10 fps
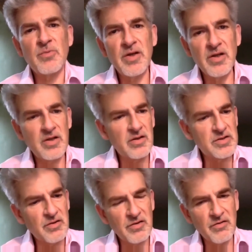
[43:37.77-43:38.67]

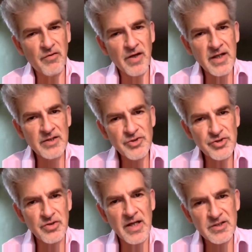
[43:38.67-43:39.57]
The
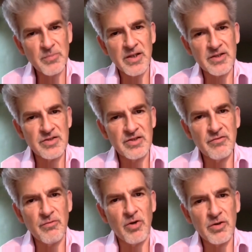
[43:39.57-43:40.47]
financial aspects
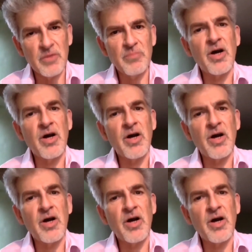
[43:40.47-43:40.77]
of what can